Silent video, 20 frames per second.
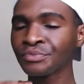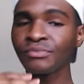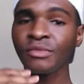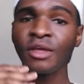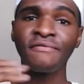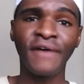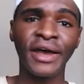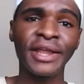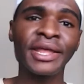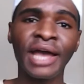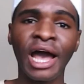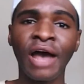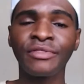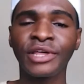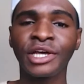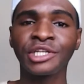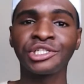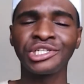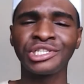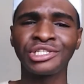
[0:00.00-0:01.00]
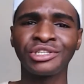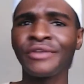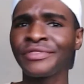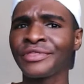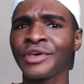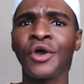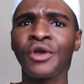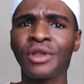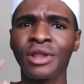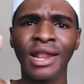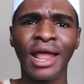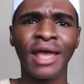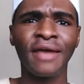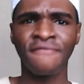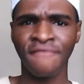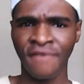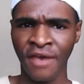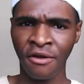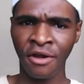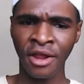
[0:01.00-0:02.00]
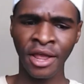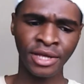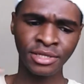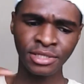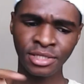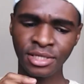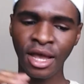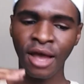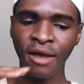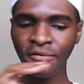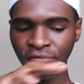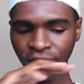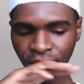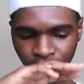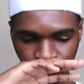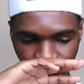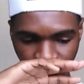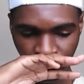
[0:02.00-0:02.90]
finding out that she's not the only like fairy and stuff.